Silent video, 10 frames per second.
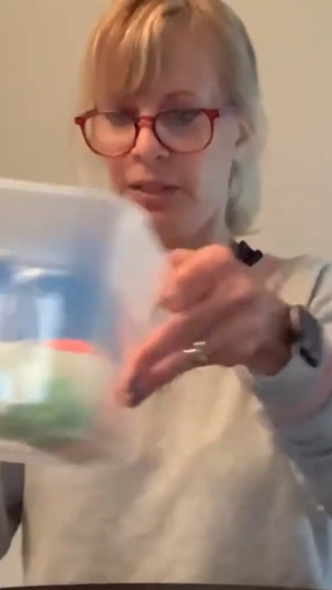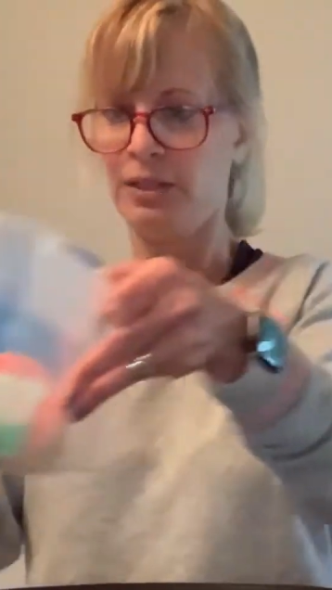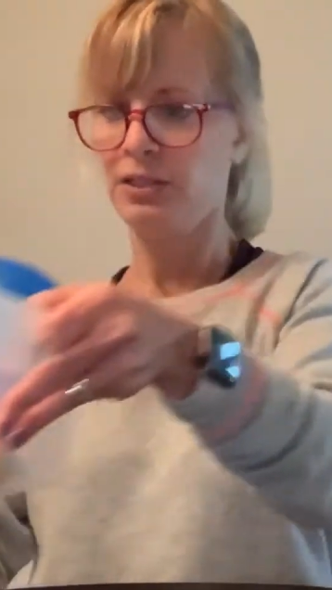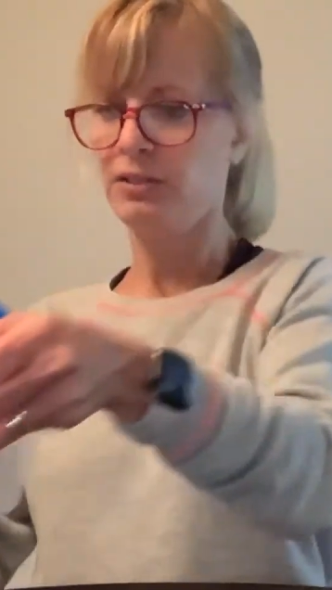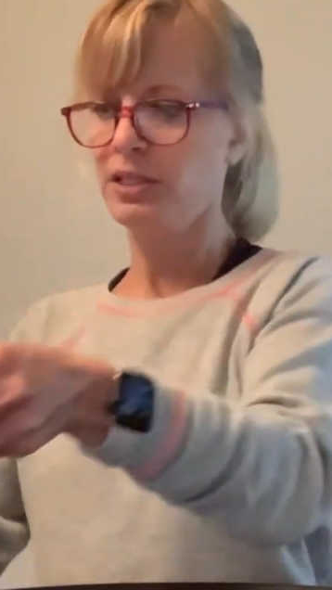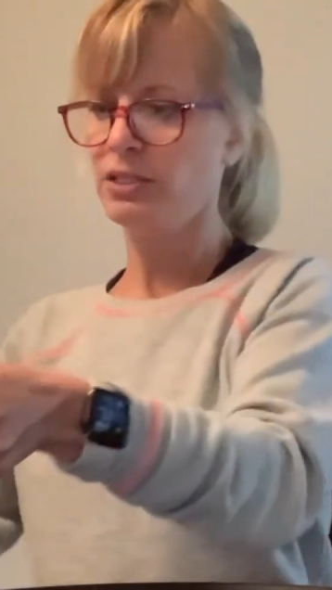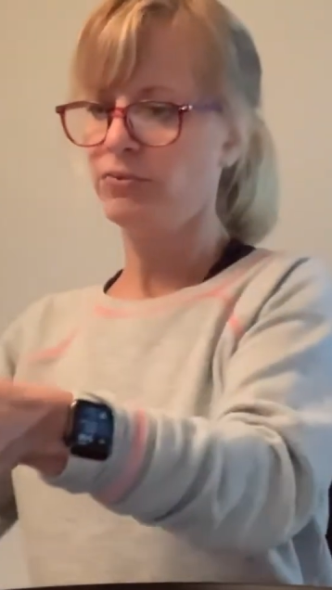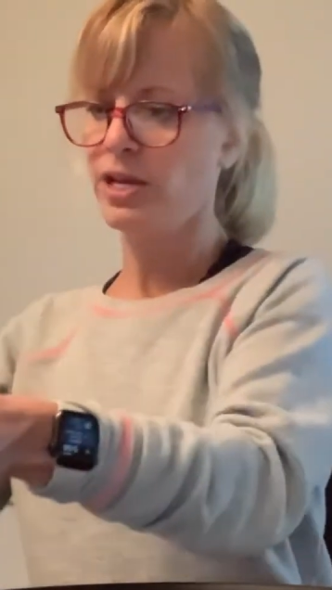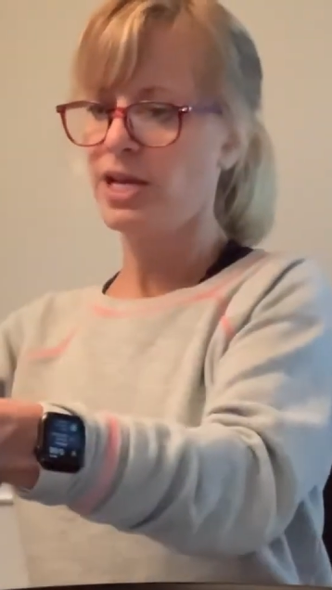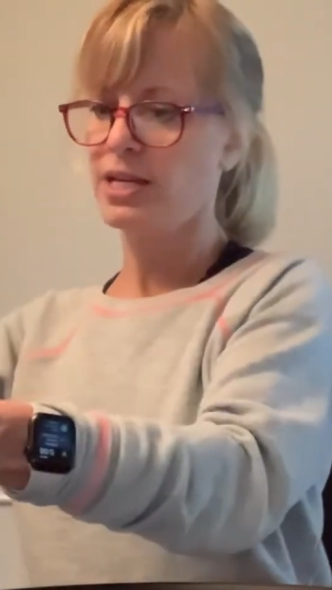So this
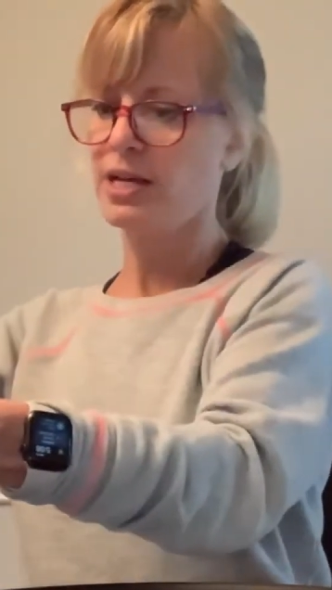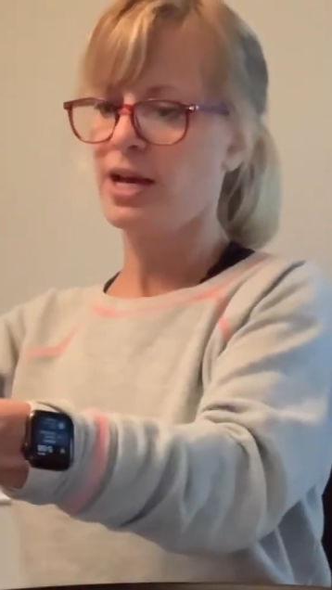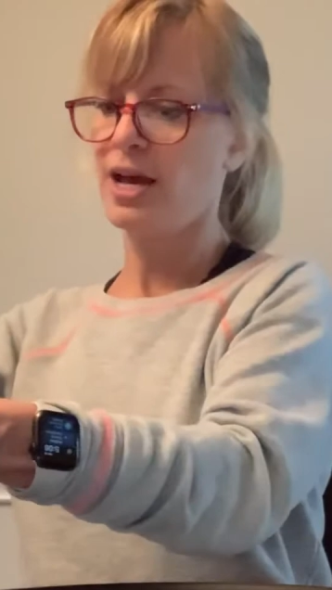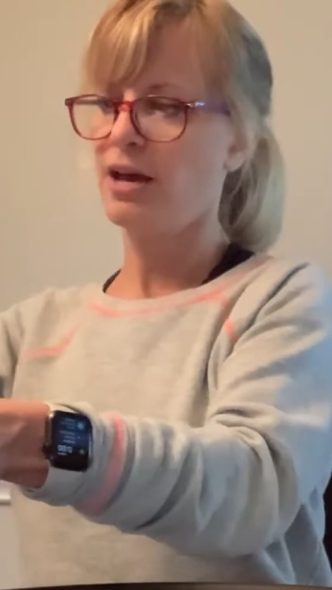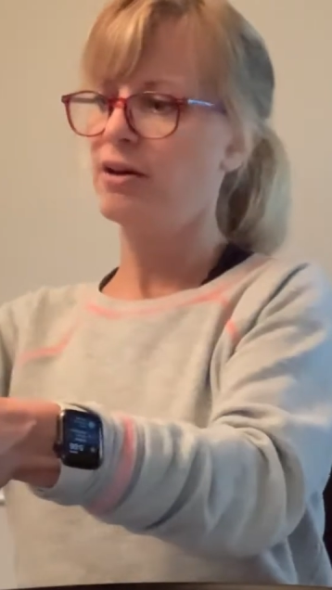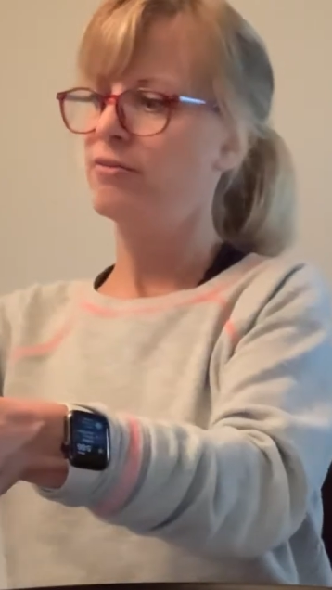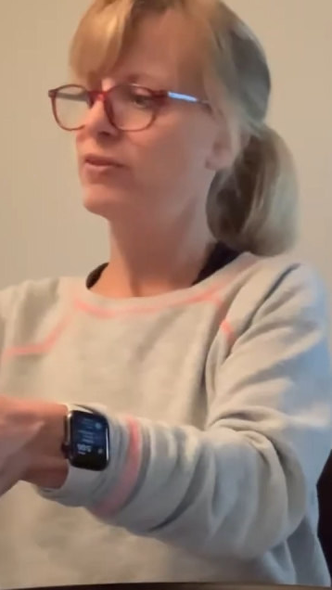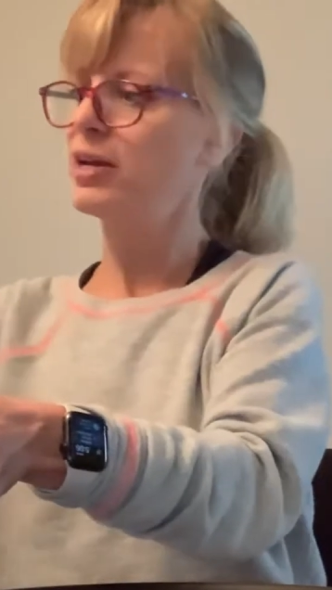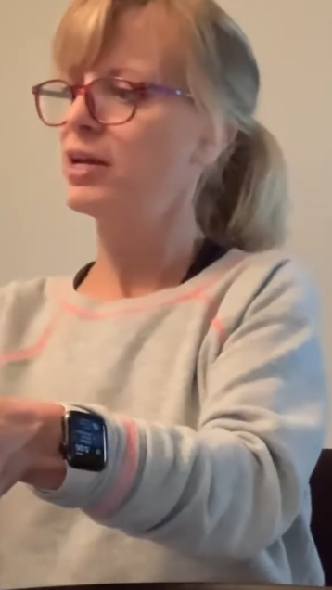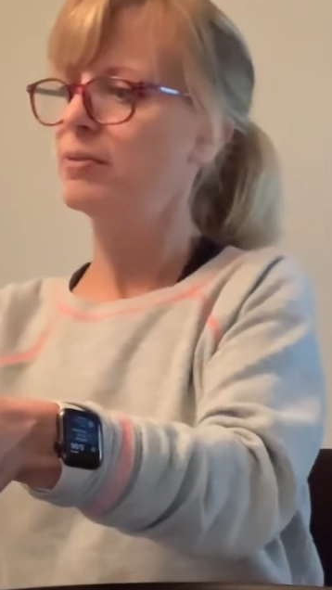week I have
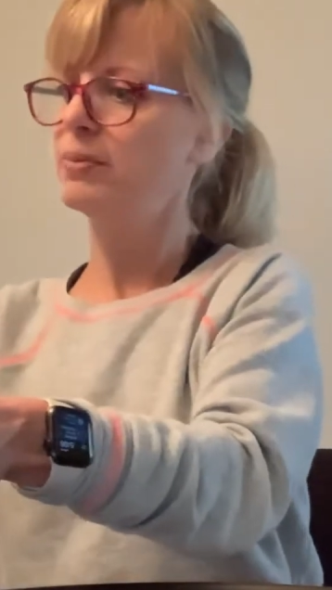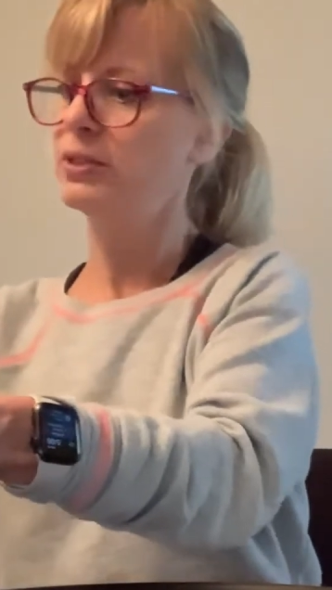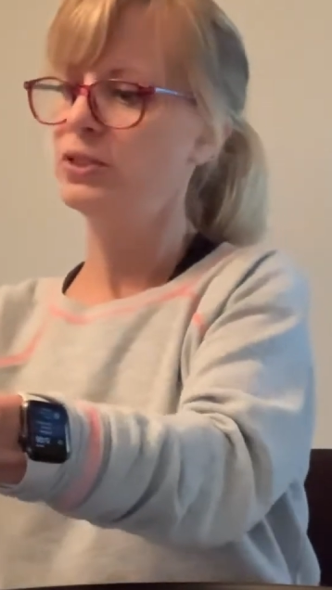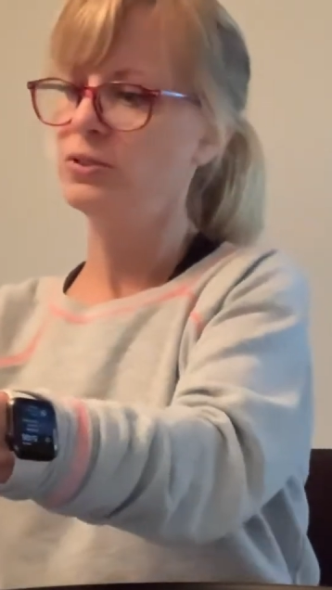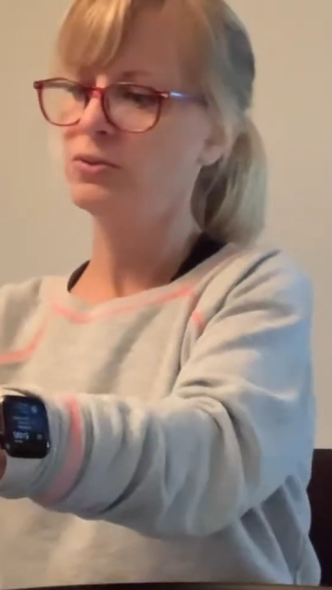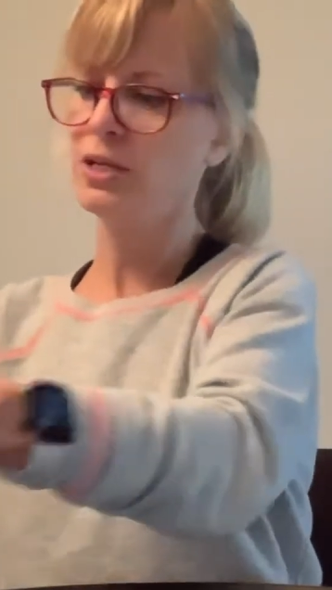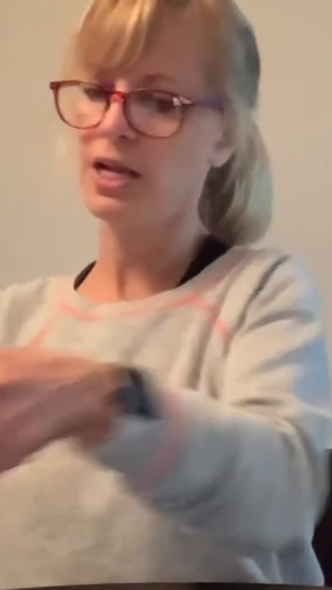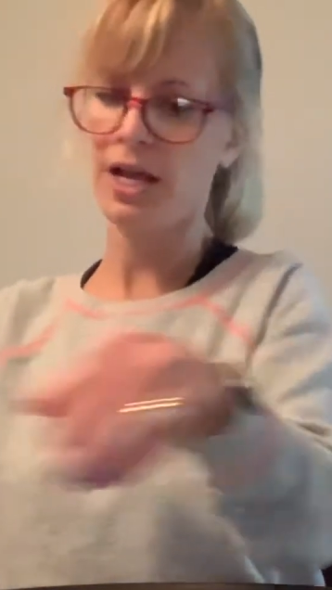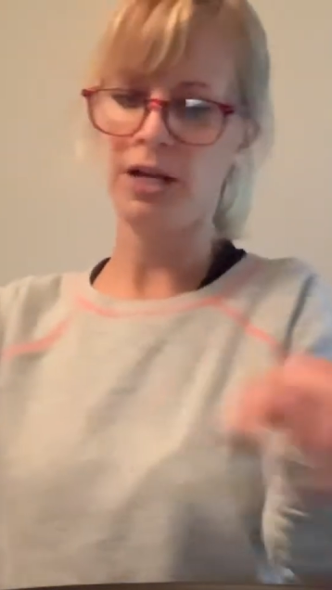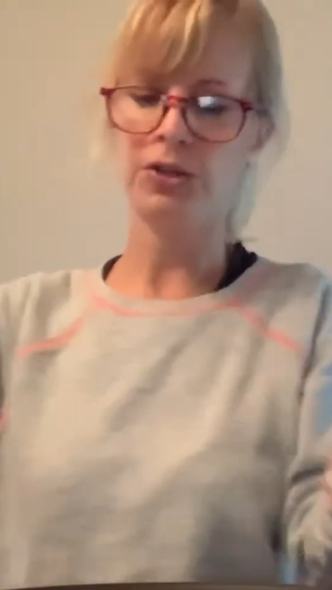a balloon
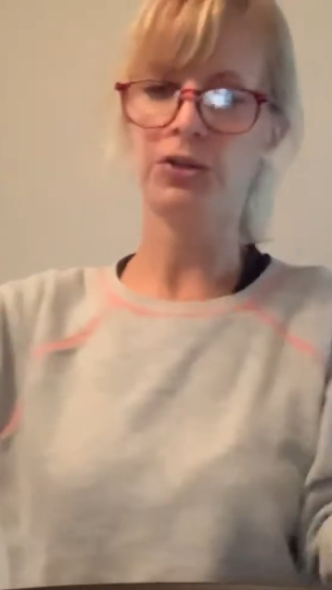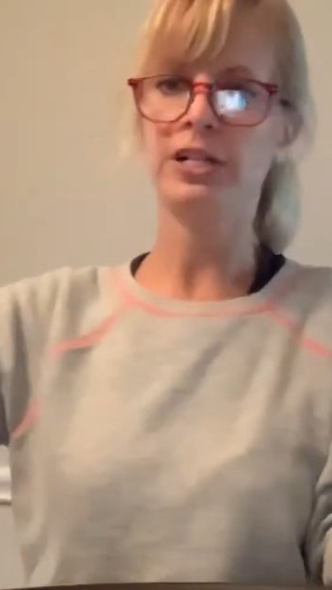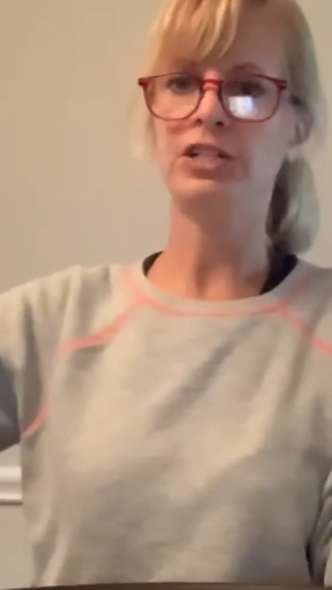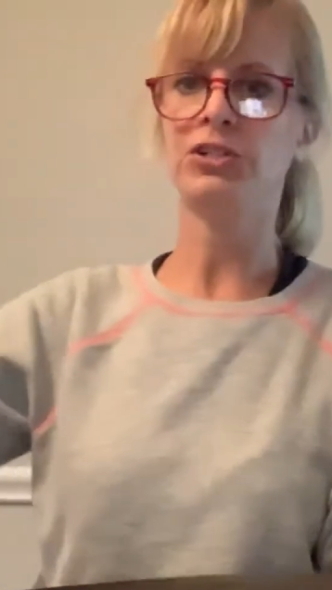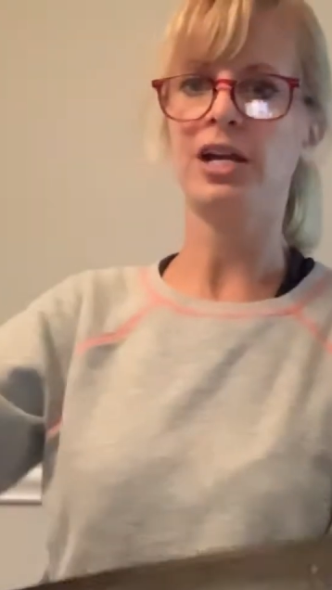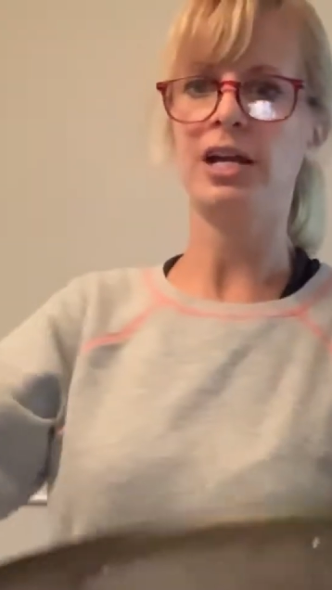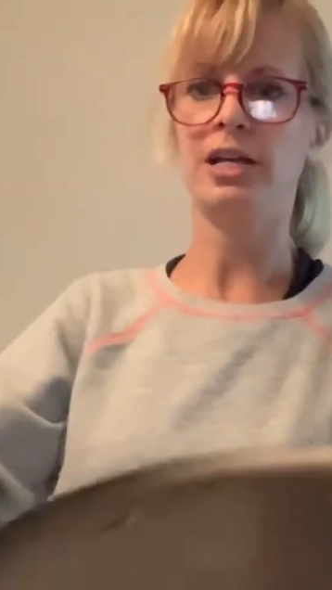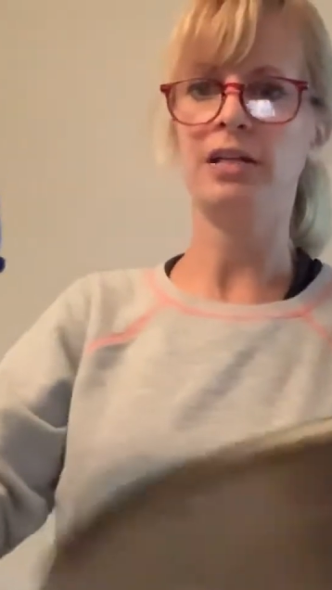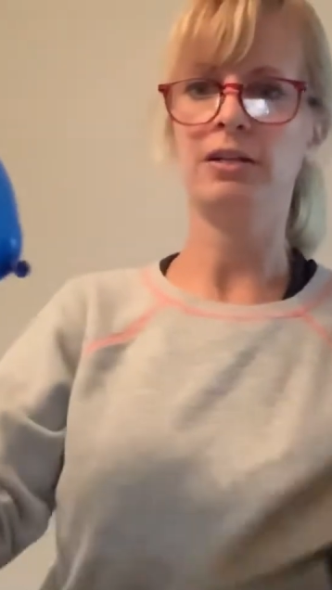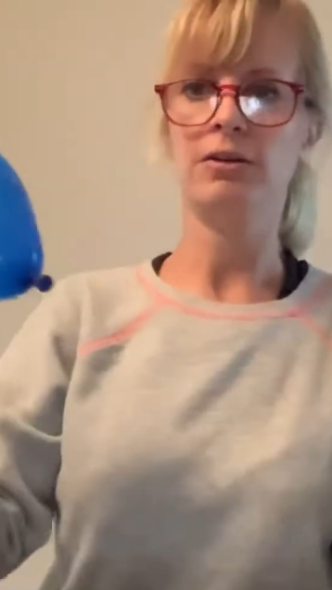and a cookie tray,
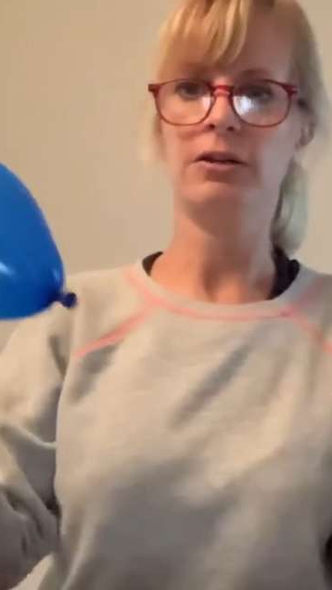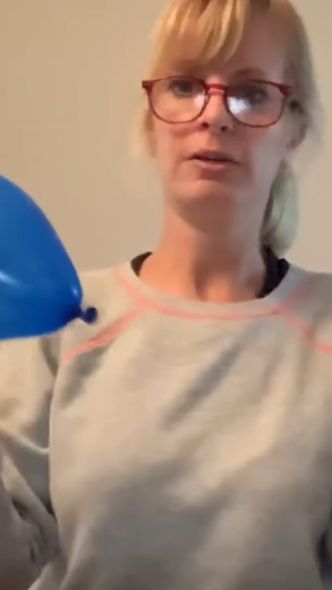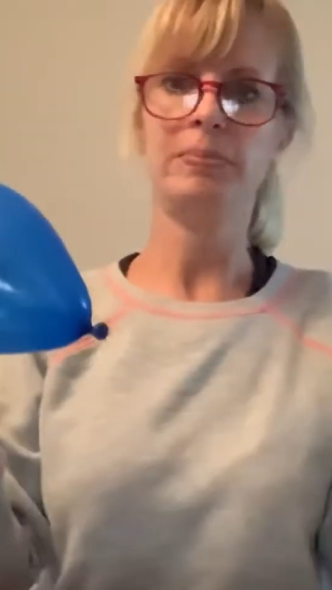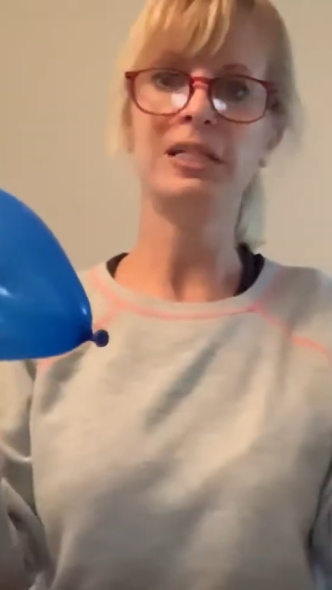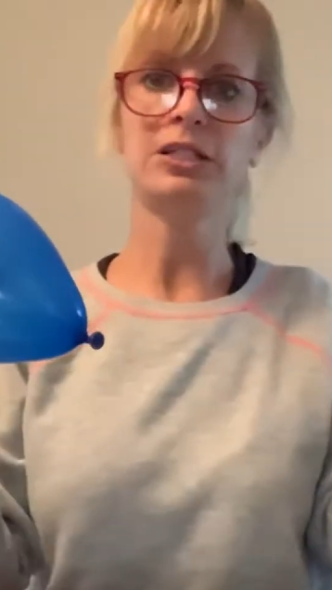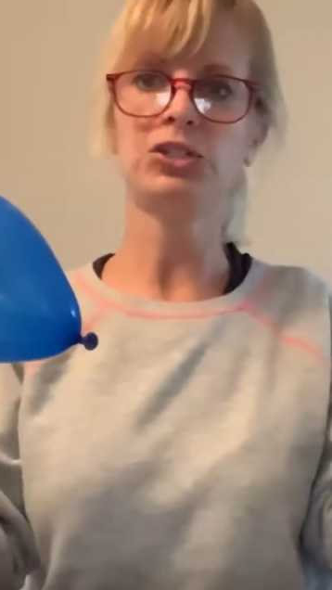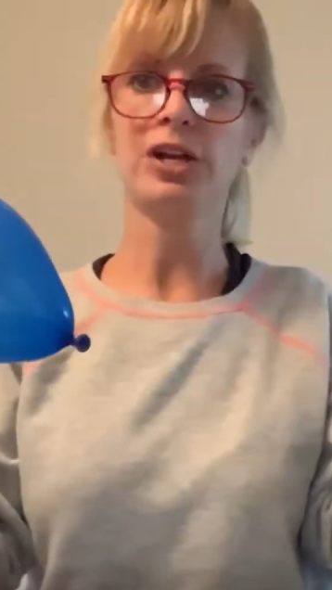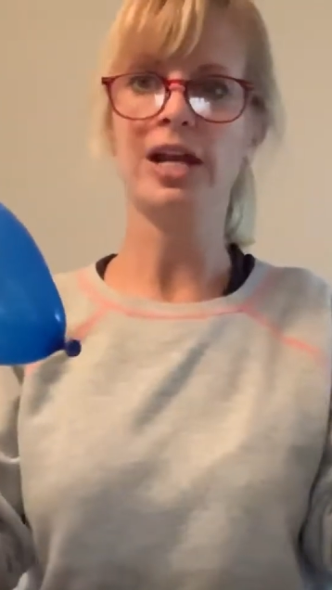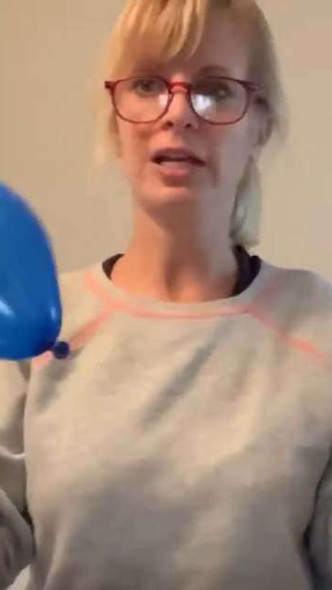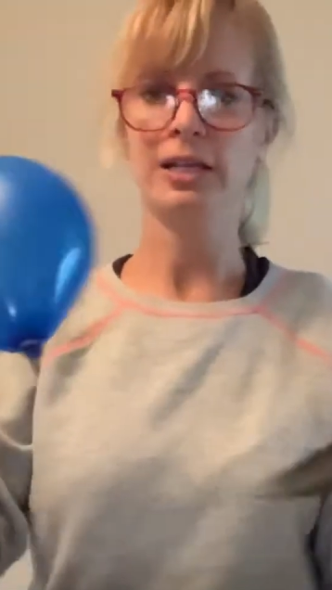or a pizza
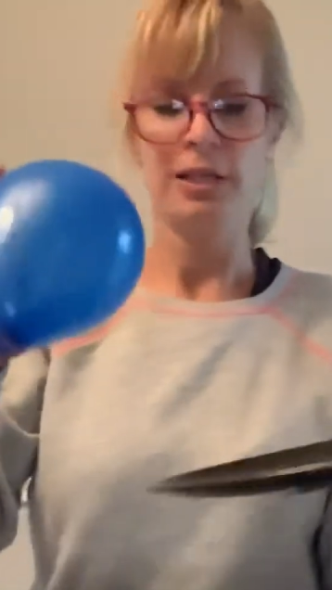tray.